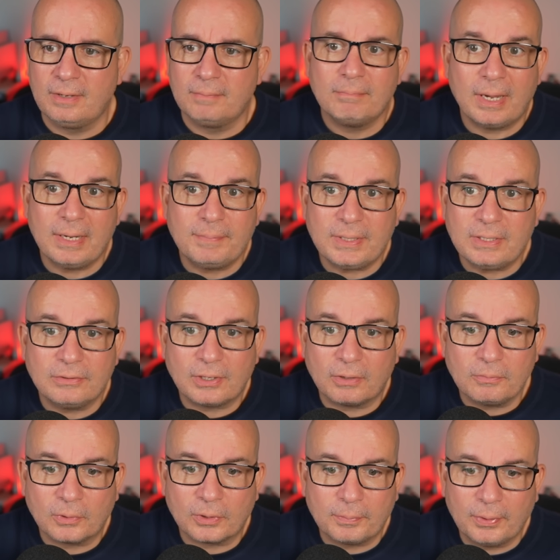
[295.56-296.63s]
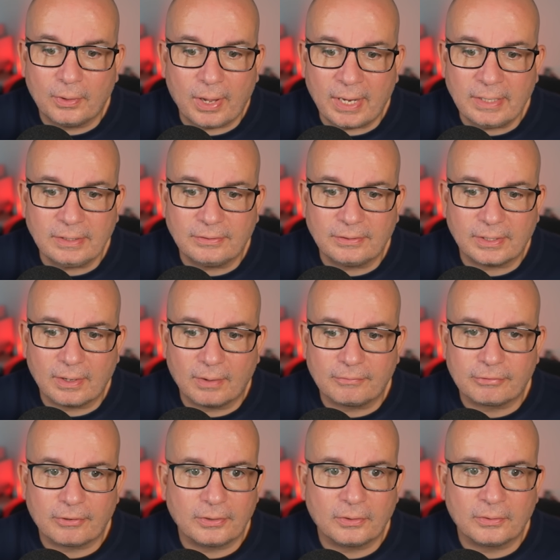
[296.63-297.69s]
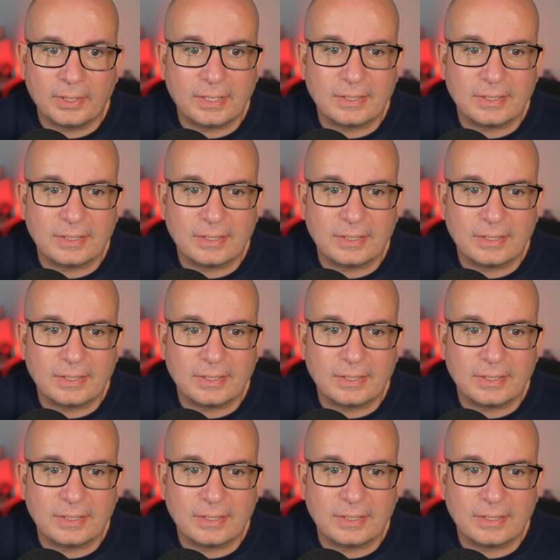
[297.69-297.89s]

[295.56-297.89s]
Maybe you don't want to put anything up front on it.